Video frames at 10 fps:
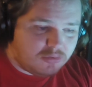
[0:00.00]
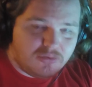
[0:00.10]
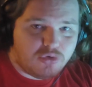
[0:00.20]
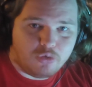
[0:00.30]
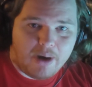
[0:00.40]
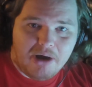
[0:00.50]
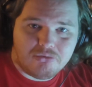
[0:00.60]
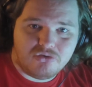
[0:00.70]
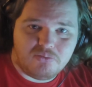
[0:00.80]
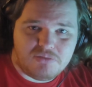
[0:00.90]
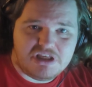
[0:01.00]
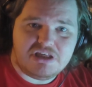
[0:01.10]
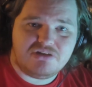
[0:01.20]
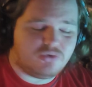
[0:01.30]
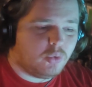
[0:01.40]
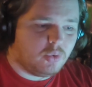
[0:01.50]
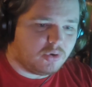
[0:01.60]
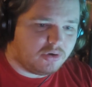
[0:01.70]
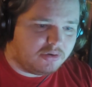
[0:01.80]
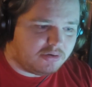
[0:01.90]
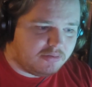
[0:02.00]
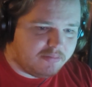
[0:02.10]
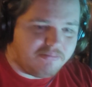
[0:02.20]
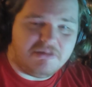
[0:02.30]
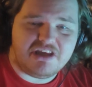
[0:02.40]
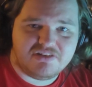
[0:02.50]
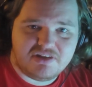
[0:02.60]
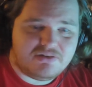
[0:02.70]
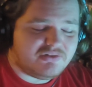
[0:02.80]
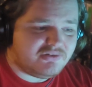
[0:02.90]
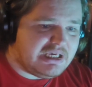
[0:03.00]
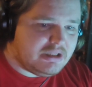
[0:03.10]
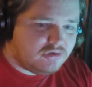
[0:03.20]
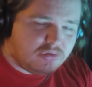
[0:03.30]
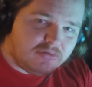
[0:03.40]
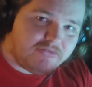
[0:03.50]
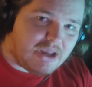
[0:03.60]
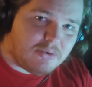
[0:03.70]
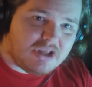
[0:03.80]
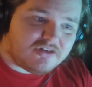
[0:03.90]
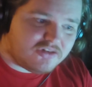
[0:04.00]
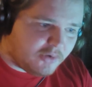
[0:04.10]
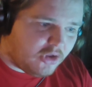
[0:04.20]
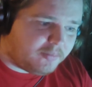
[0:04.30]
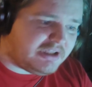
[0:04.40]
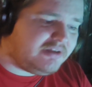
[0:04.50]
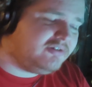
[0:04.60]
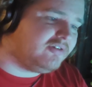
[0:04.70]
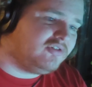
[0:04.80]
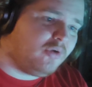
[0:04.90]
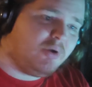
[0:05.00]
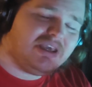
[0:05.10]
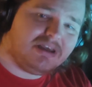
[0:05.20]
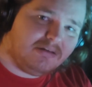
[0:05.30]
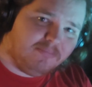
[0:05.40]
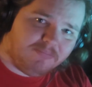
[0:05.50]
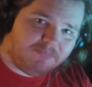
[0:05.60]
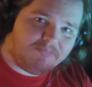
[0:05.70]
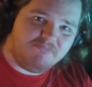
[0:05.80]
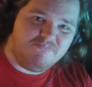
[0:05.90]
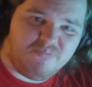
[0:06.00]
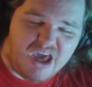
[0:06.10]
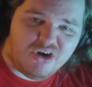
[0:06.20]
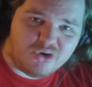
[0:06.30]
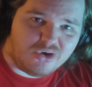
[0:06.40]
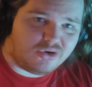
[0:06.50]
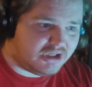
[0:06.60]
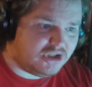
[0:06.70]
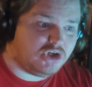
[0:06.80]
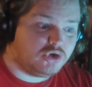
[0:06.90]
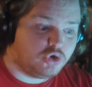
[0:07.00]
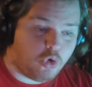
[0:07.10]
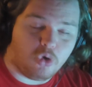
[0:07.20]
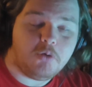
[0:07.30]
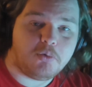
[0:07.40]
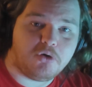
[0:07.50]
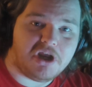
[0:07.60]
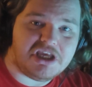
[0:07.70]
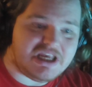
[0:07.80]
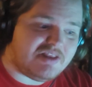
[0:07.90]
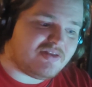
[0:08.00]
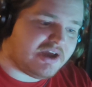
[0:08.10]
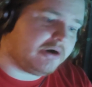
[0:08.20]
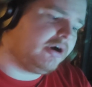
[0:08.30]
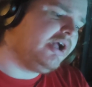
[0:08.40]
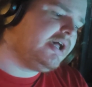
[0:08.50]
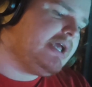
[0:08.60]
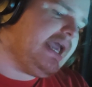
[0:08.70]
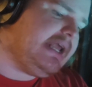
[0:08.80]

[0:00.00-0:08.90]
ground meat or mixes, into very small pieces so it can better incorporate in there and